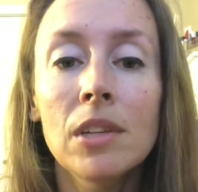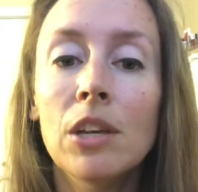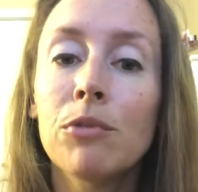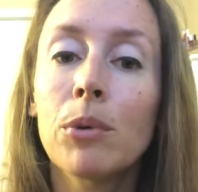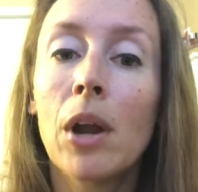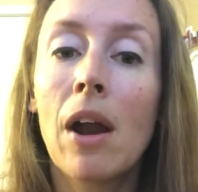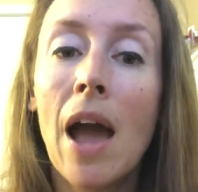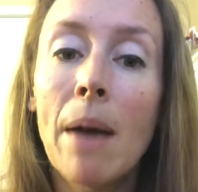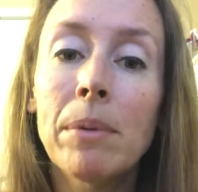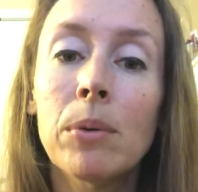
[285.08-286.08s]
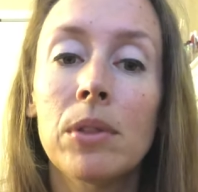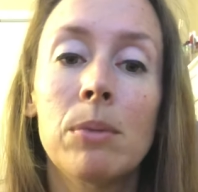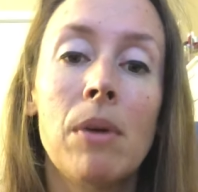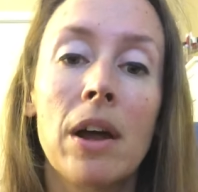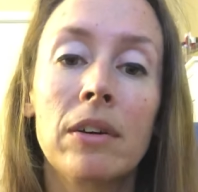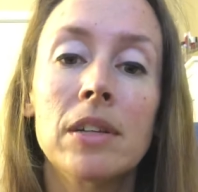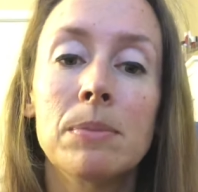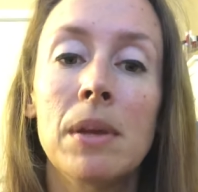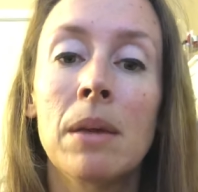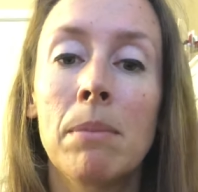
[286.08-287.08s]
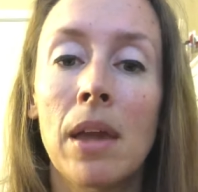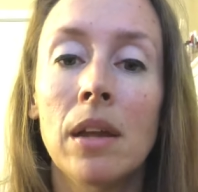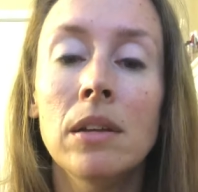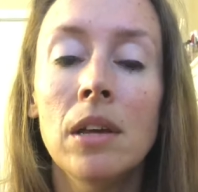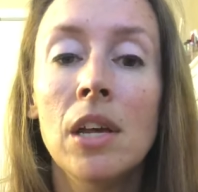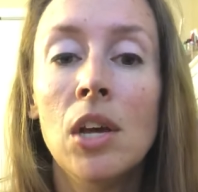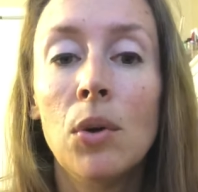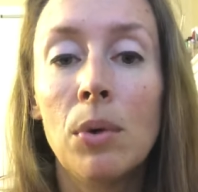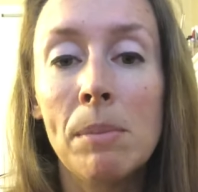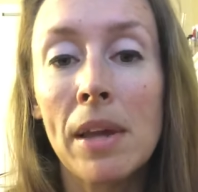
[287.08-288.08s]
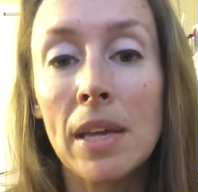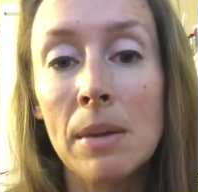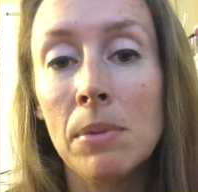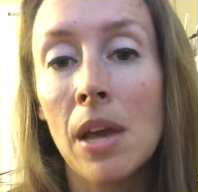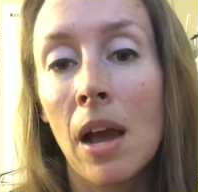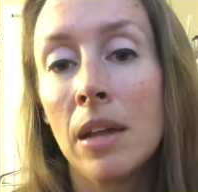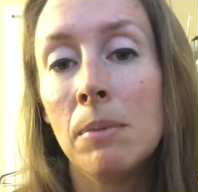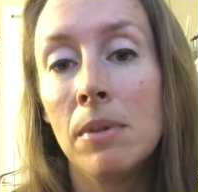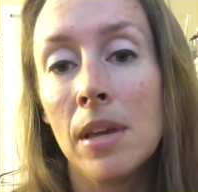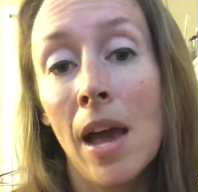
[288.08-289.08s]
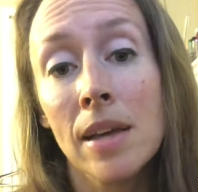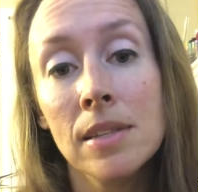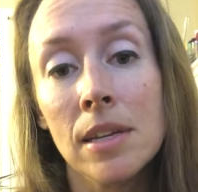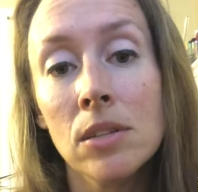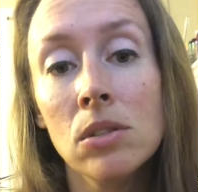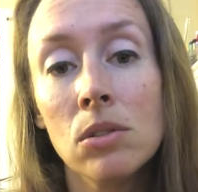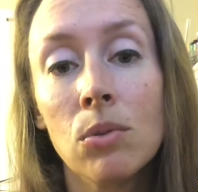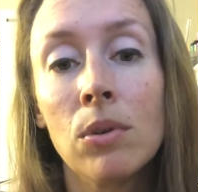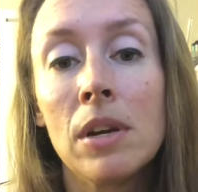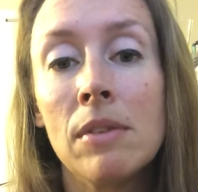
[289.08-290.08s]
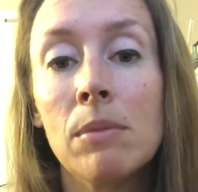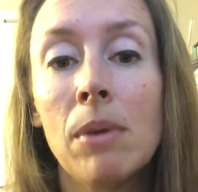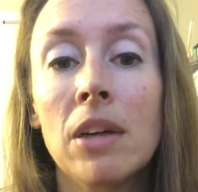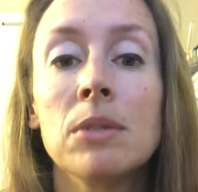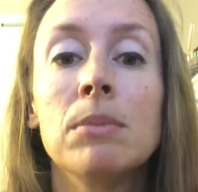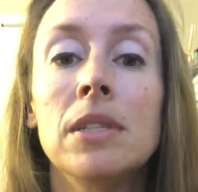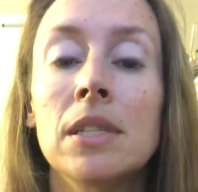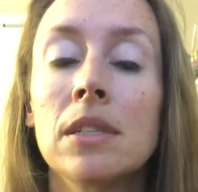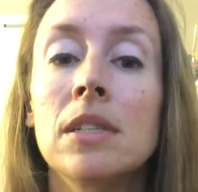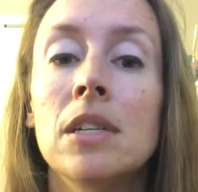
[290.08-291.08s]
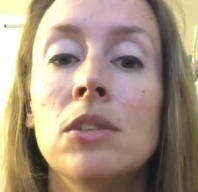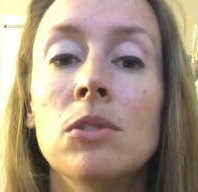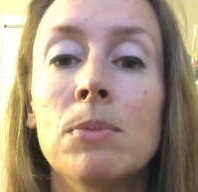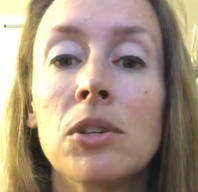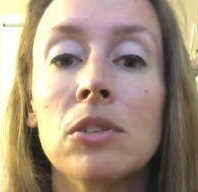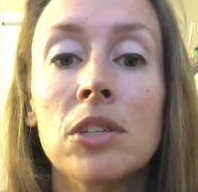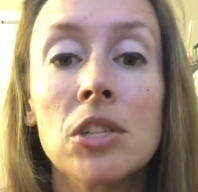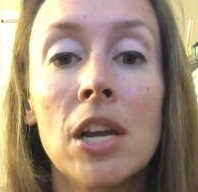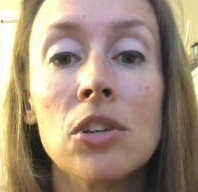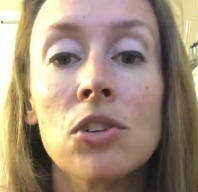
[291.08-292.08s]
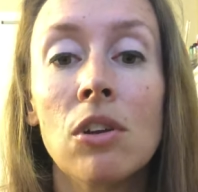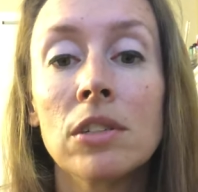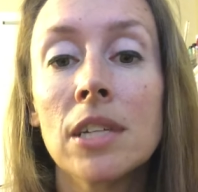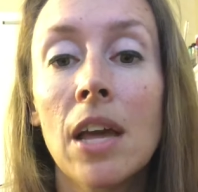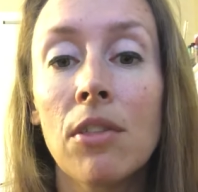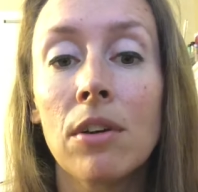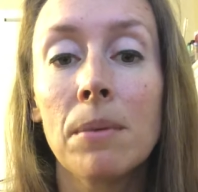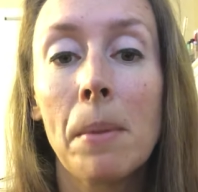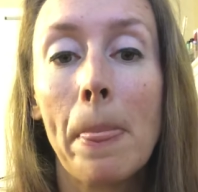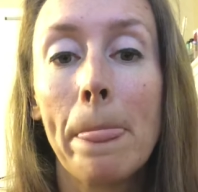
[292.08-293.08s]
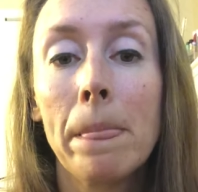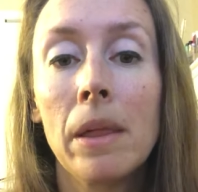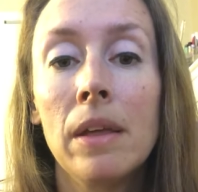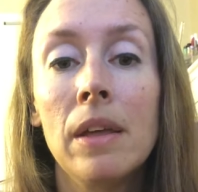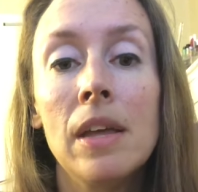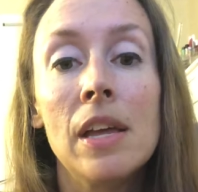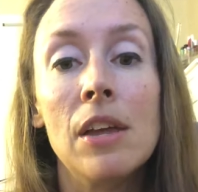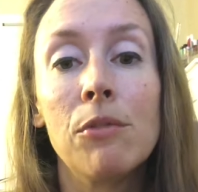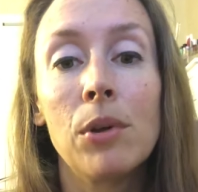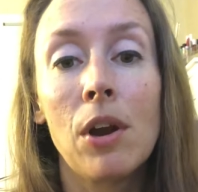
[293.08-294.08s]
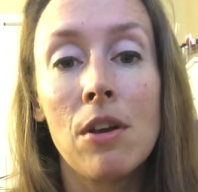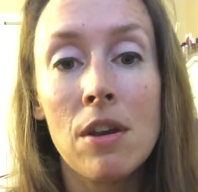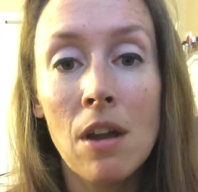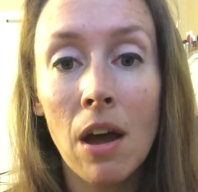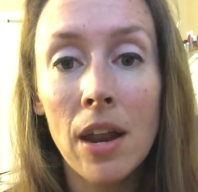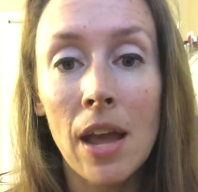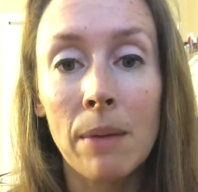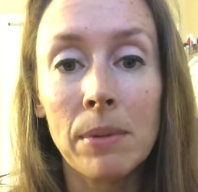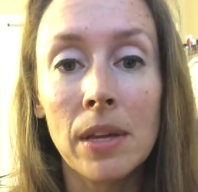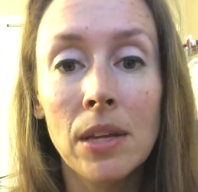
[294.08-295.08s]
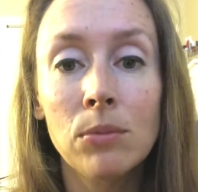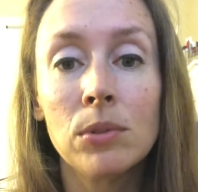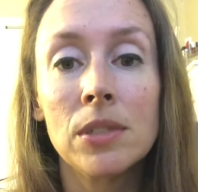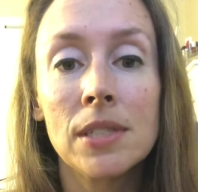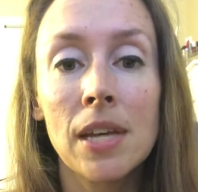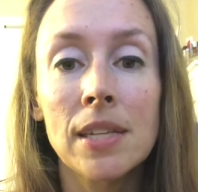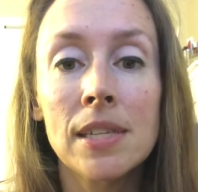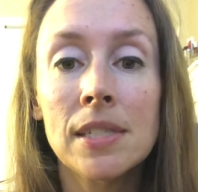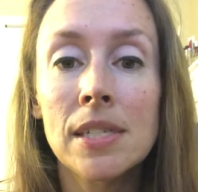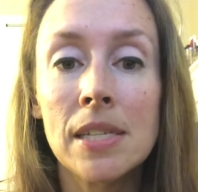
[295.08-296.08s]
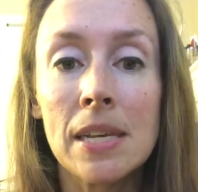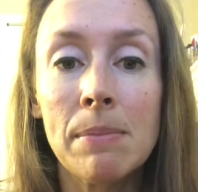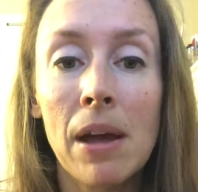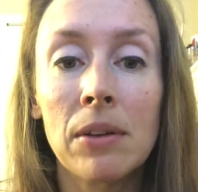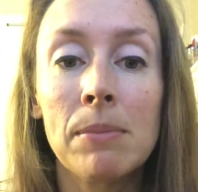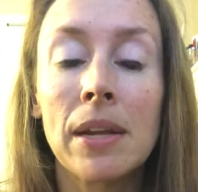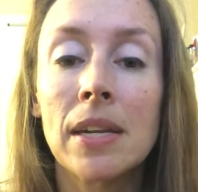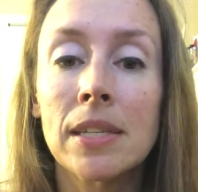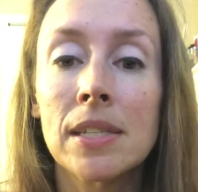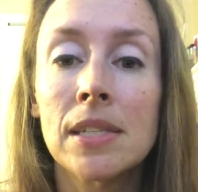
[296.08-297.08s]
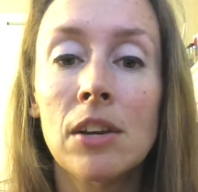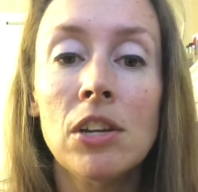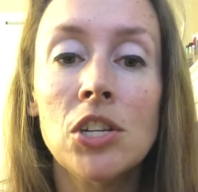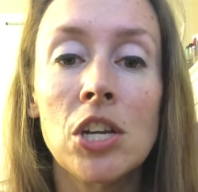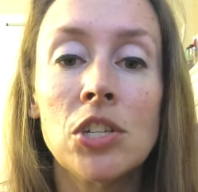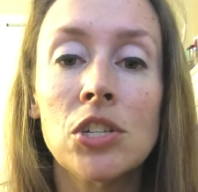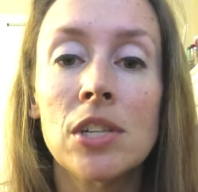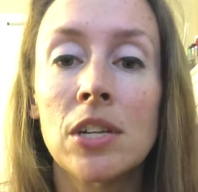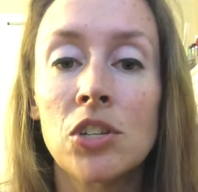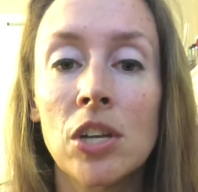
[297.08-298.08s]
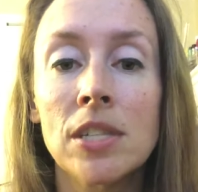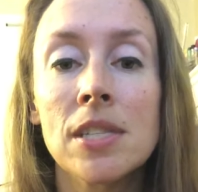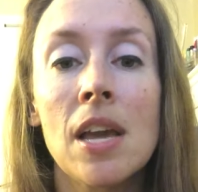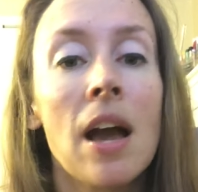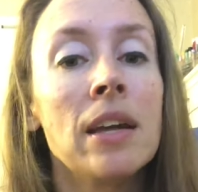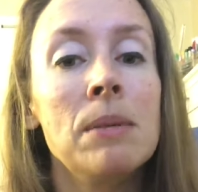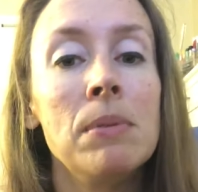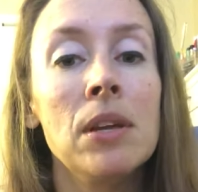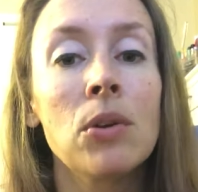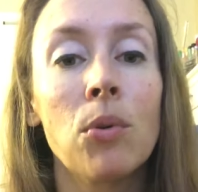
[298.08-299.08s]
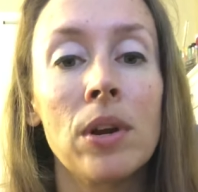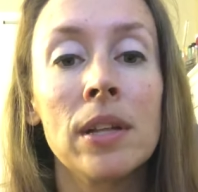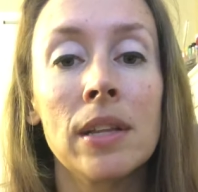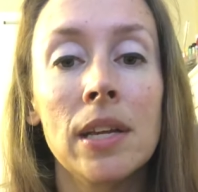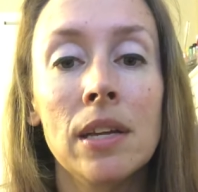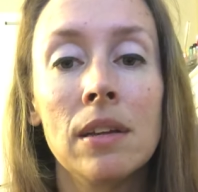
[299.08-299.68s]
If we are happy with the progress being made, we may keep the IEP as is or even possibly discontinue special education altogether. If we are not happy, we'll discuss as a team how to make necessary changes and adjust the IEP accordingly.